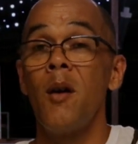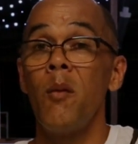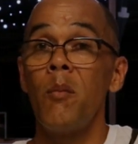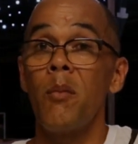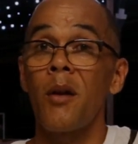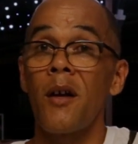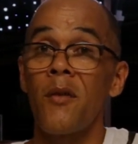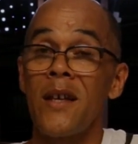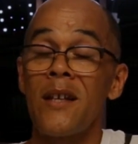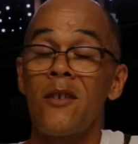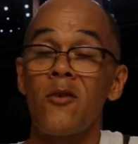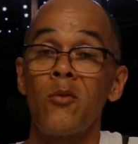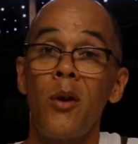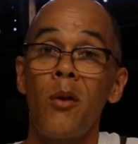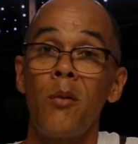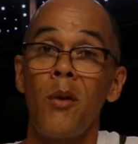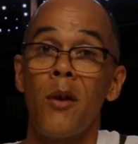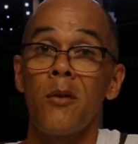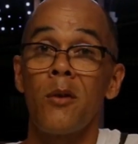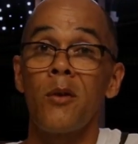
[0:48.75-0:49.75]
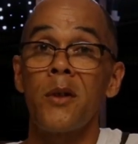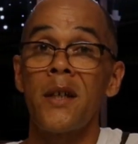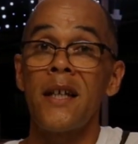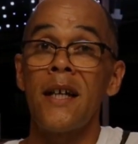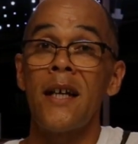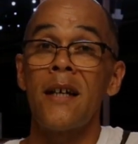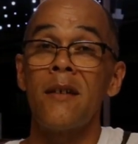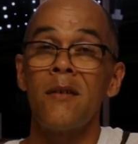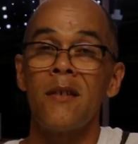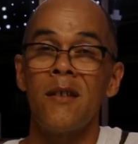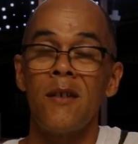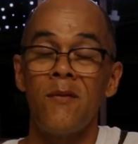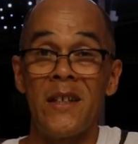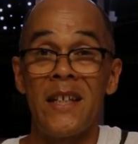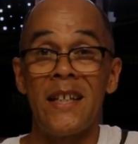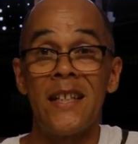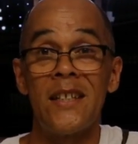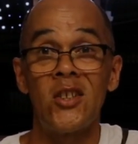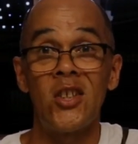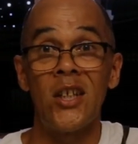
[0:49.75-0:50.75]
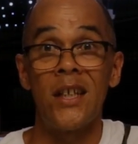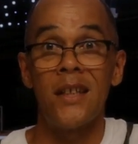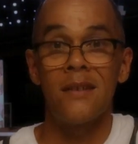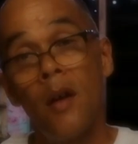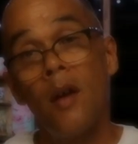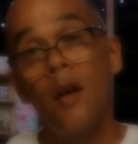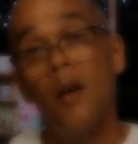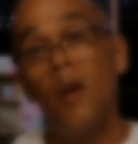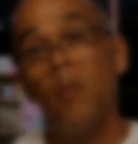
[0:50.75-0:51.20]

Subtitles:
but I think it's well worth looking at if you get a chance.